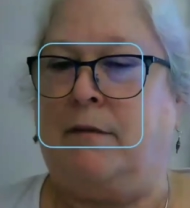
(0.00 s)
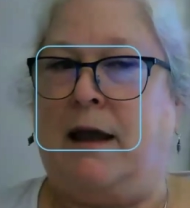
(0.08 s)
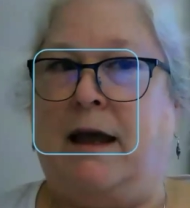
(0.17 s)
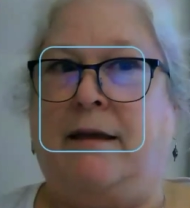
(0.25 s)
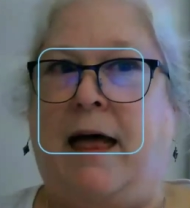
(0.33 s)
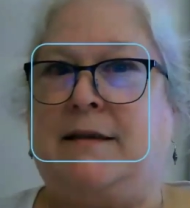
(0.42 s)

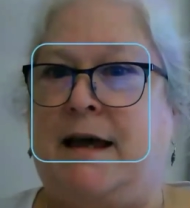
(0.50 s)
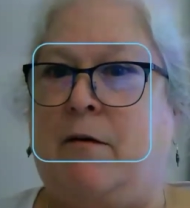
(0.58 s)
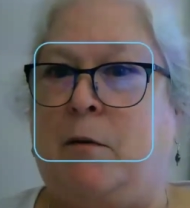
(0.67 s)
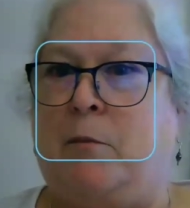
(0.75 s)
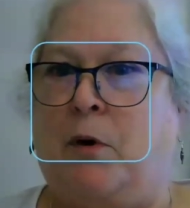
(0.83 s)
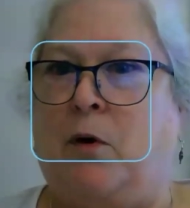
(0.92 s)
And that's how
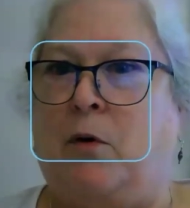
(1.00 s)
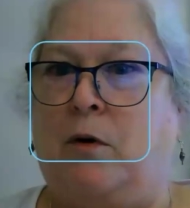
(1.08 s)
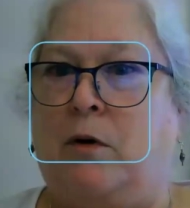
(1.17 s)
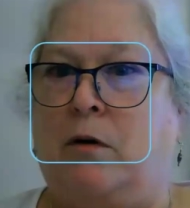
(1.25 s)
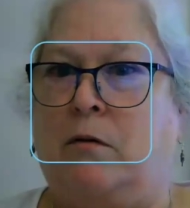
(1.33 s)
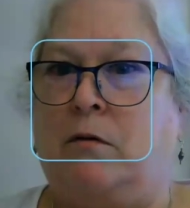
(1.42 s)
it broke,
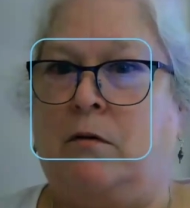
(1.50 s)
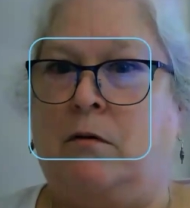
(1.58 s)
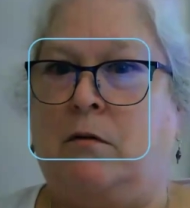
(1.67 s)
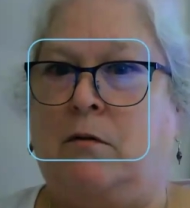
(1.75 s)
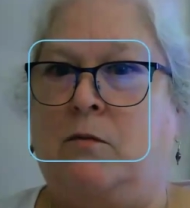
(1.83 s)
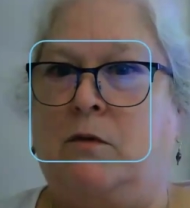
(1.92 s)

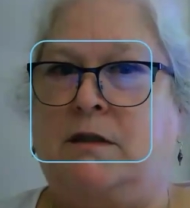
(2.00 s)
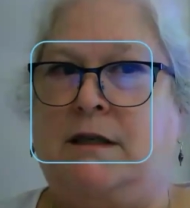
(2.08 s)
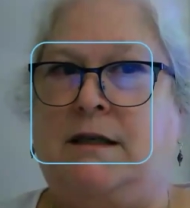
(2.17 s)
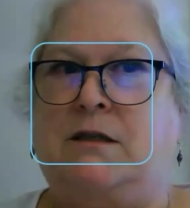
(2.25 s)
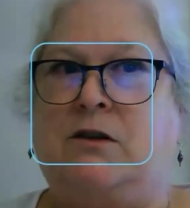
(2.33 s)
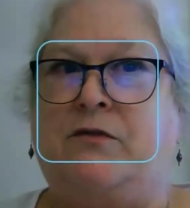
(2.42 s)
was
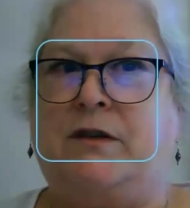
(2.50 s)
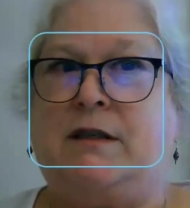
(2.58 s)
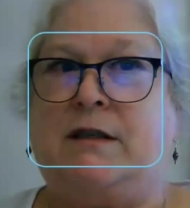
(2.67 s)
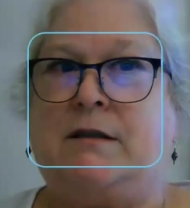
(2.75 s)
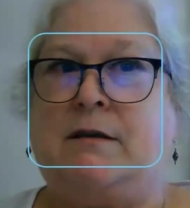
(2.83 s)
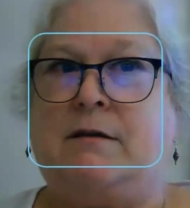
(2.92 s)
these
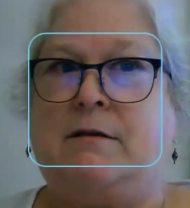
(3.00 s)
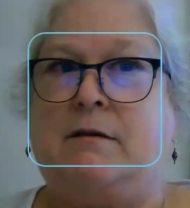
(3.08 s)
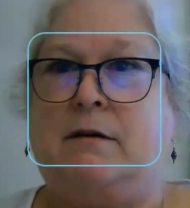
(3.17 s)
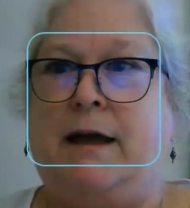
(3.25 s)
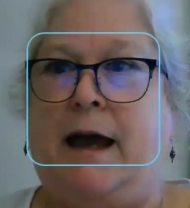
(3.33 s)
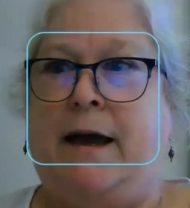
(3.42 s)
surfaces.
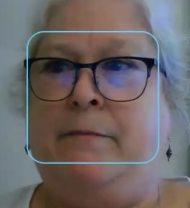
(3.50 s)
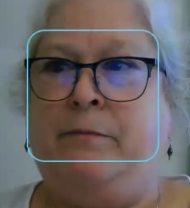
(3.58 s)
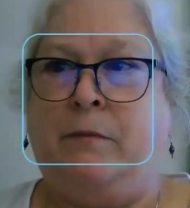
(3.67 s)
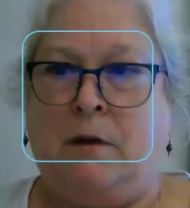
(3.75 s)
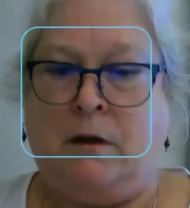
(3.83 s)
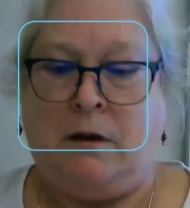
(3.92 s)
Okay.
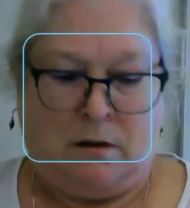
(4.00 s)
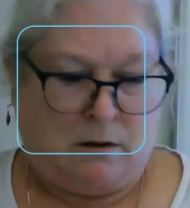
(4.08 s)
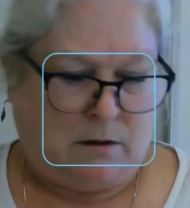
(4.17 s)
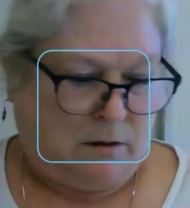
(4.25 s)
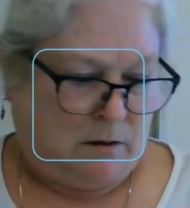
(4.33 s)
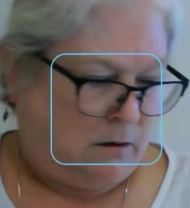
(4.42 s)

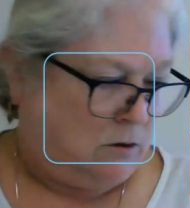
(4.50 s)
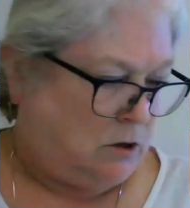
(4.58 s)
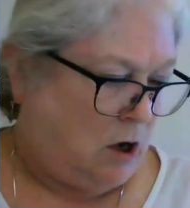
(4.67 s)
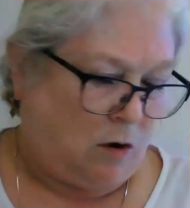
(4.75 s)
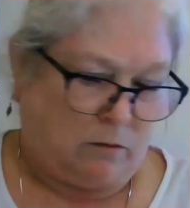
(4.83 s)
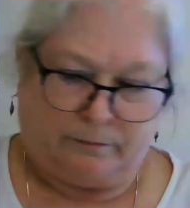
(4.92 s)

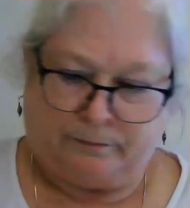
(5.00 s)
So